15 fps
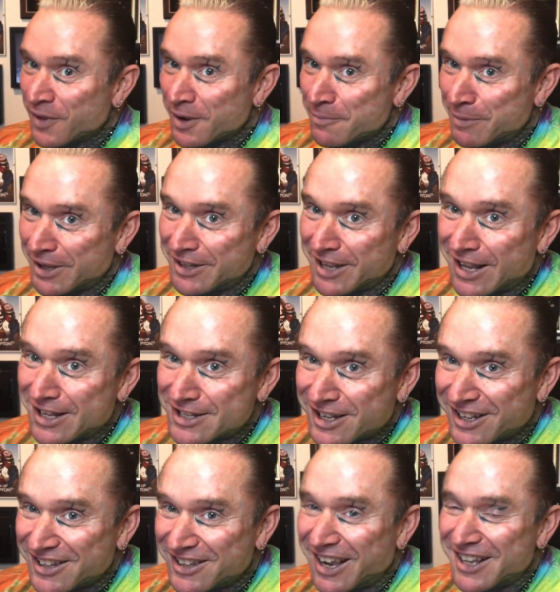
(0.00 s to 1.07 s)
but that's
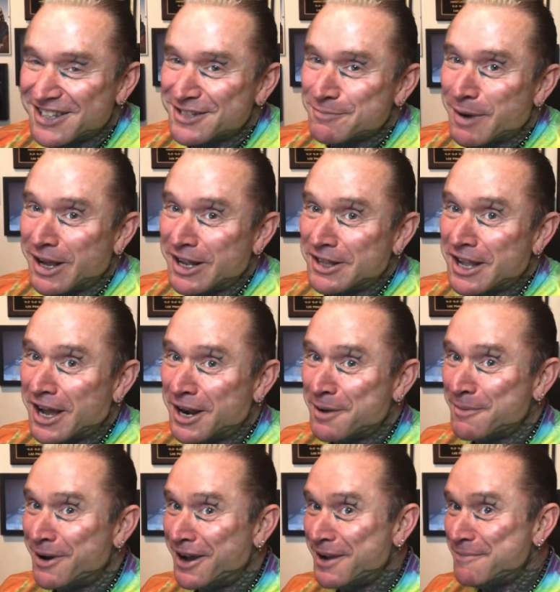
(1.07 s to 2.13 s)
that's none, none of
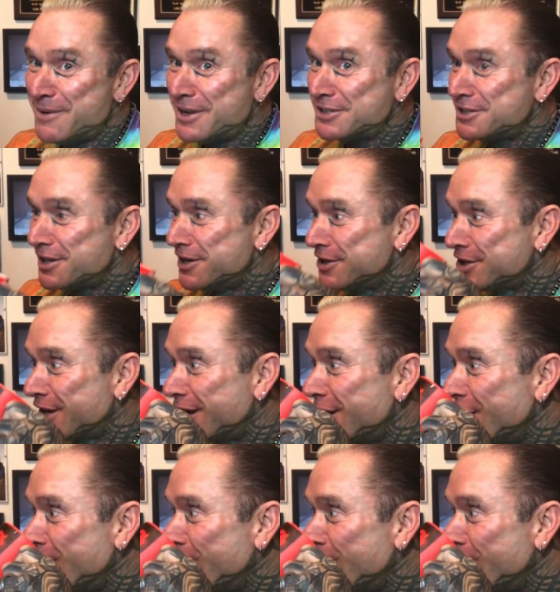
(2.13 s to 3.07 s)
my business. Oh,